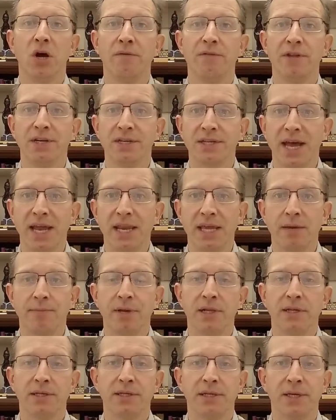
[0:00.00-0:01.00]
of their scanning
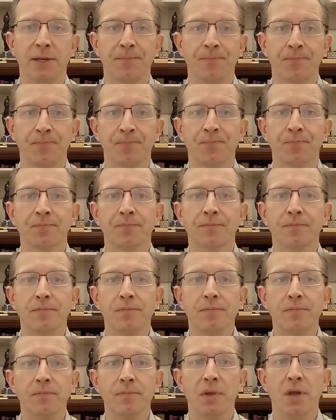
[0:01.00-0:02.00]
ability.
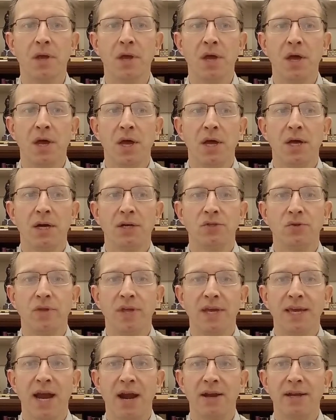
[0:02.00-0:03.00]

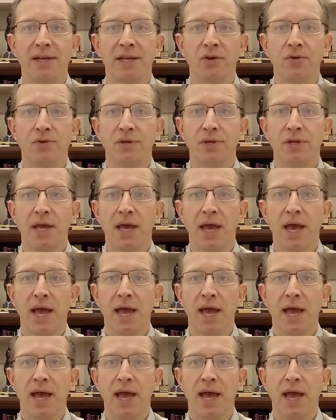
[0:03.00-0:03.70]
So they carried out